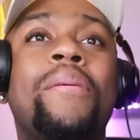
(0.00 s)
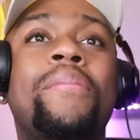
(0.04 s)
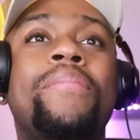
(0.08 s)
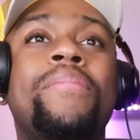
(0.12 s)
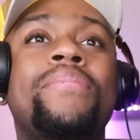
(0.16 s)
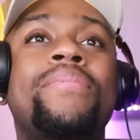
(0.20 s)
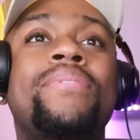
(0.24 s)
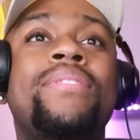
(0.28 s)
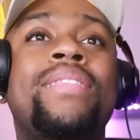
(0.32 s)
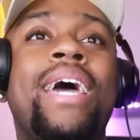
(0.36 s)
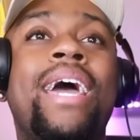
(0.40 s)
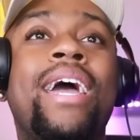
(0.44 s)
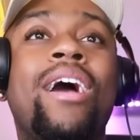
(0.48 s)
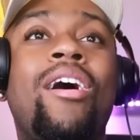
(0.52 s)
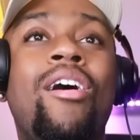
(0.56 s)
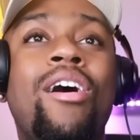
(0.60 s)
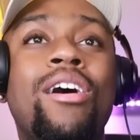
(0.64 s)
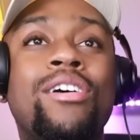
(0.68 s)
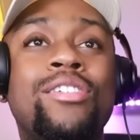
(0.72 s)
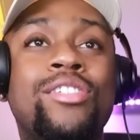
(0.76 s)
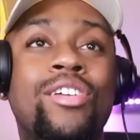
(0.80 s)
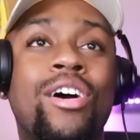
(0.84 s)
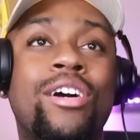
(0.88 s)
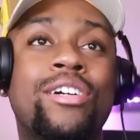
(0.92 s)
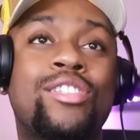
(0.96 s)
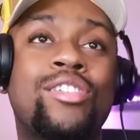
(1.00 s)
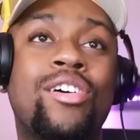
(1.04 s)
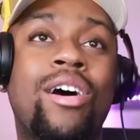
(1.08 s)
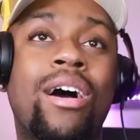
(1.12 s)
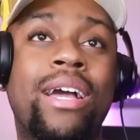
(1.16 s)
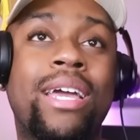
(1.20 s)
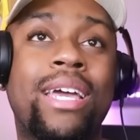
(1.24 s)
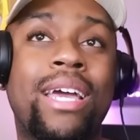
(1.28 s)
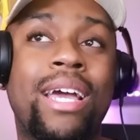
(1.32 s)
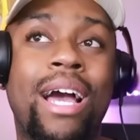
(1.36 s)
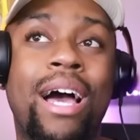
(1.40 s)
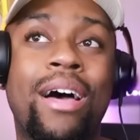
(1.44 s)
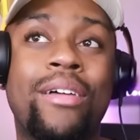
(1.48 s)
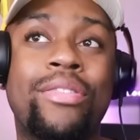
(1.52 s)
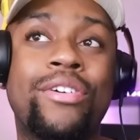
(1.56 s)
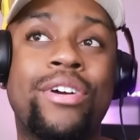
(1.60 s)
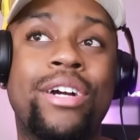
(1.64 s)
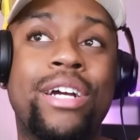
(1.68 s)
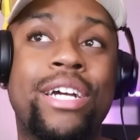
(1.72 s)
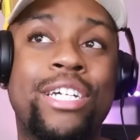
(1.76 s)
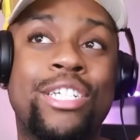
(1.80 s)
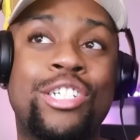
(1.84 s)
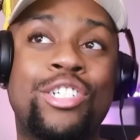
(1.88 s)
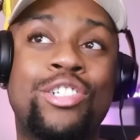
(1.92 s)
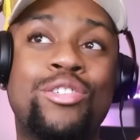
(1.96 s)
They all start talking out their
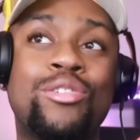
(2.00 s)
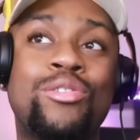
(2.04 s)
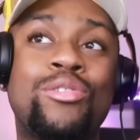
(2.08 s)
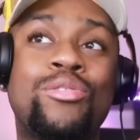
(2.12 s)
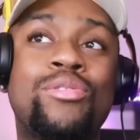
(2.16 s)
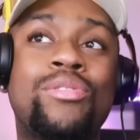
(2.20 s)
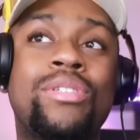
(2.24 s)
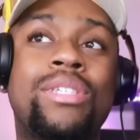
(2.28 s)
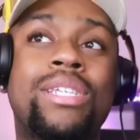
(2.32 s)
issues.